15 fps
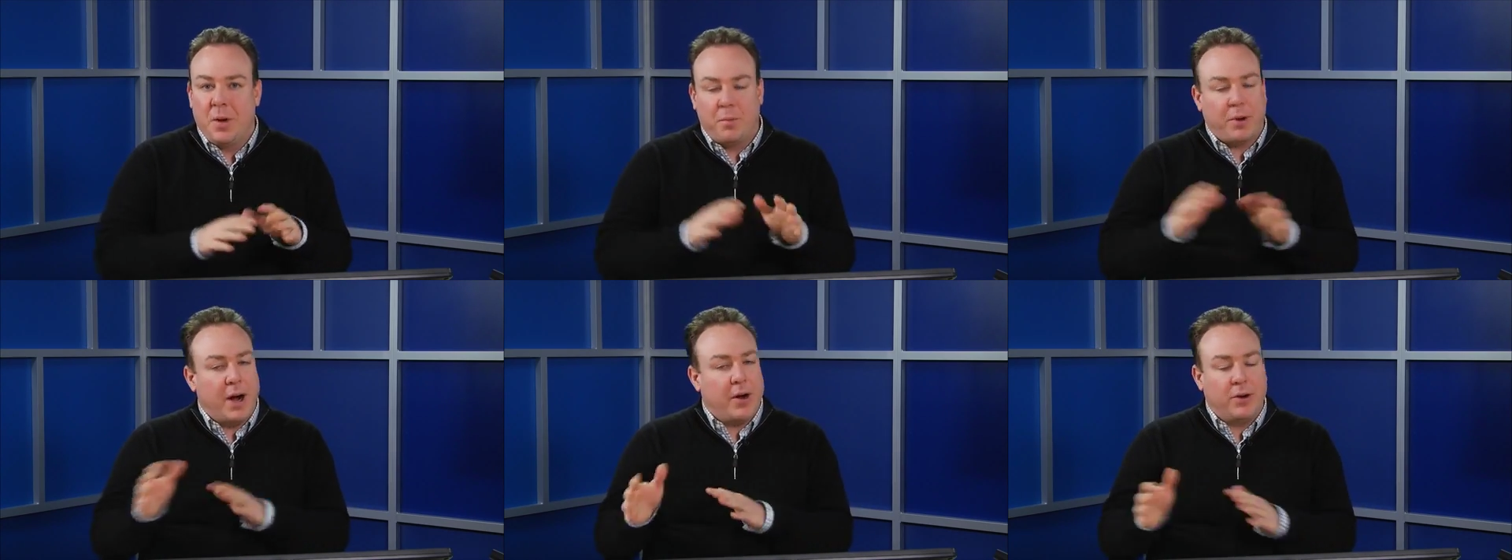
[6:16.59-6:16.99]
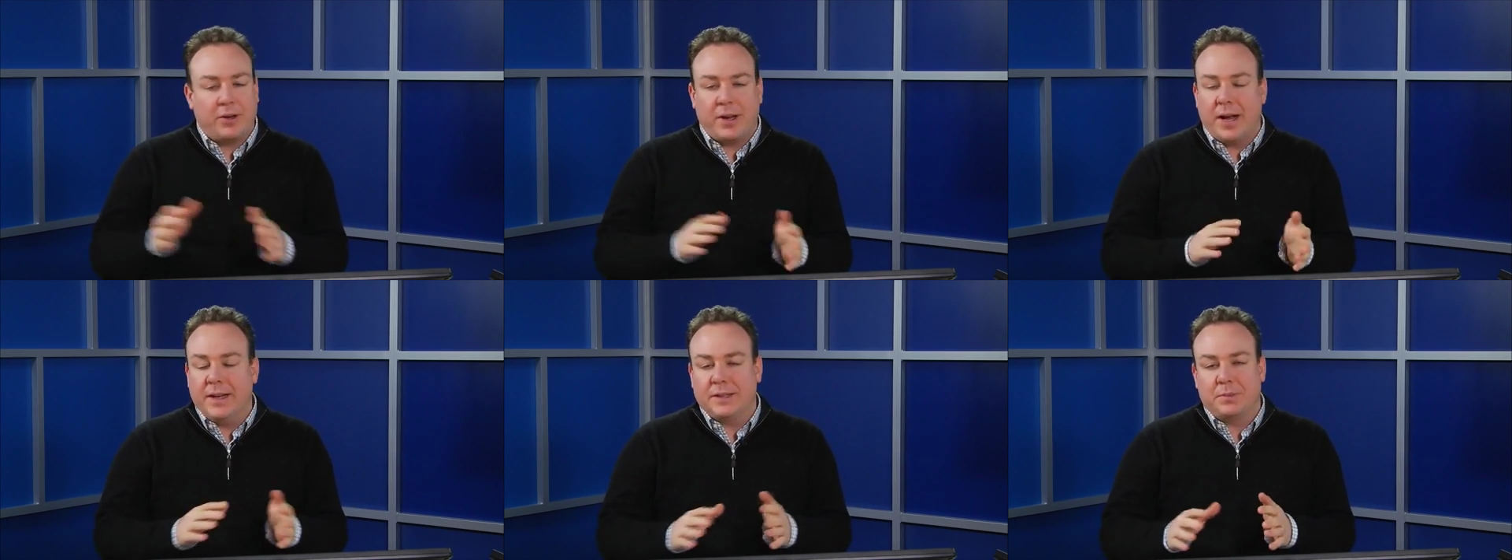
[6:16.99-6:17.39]

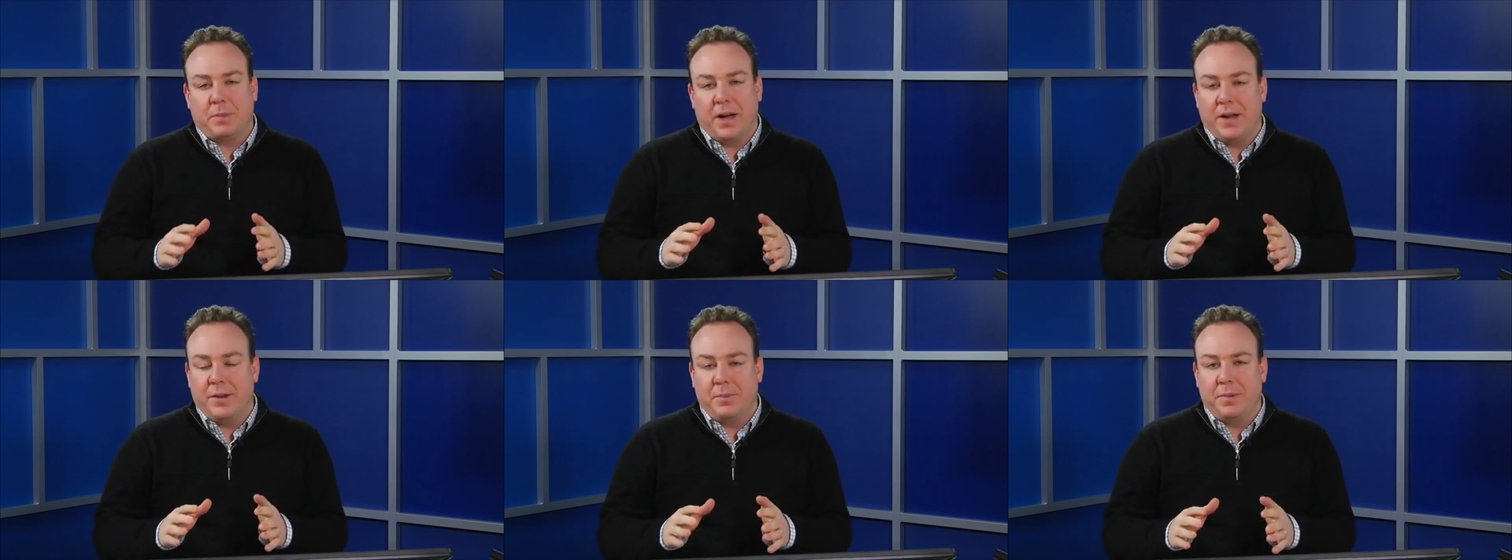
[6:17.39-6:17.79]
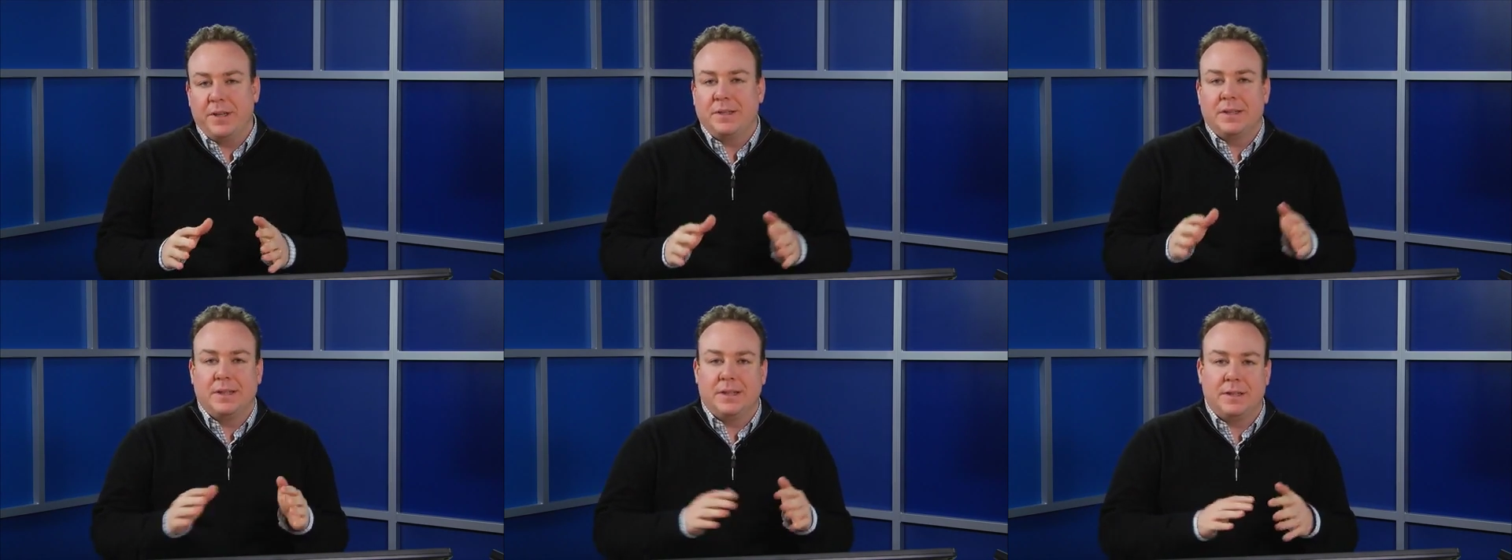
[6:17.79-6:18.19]
prioritized by the
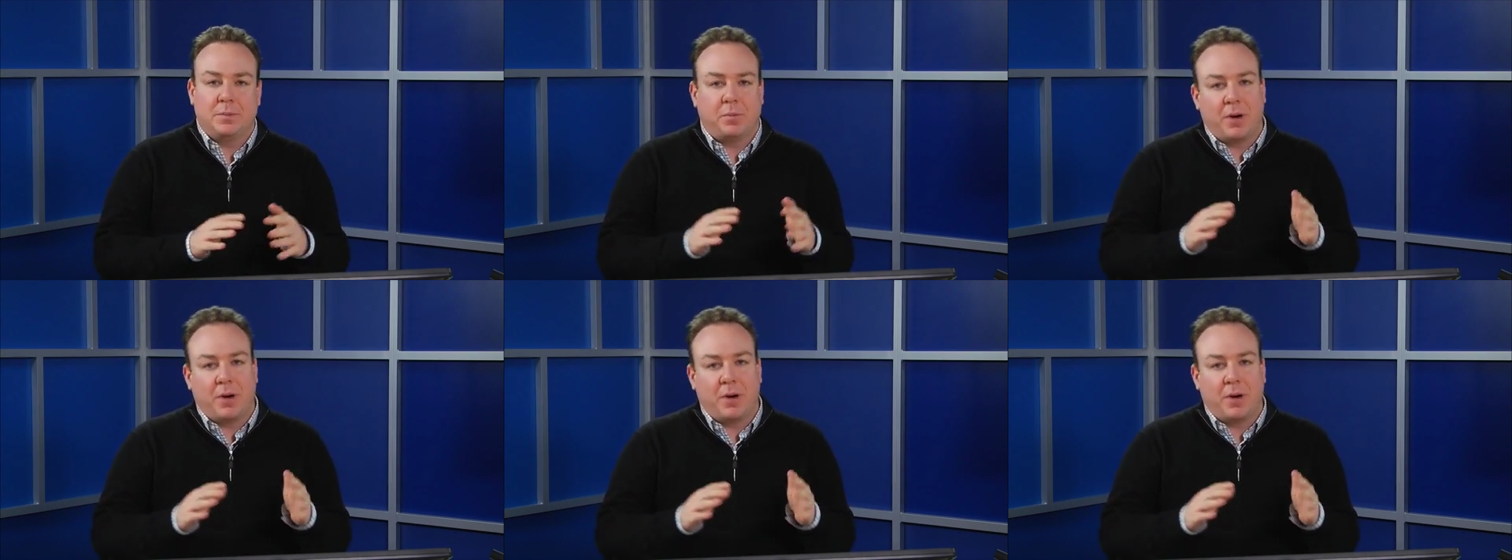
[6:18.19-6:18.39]
business,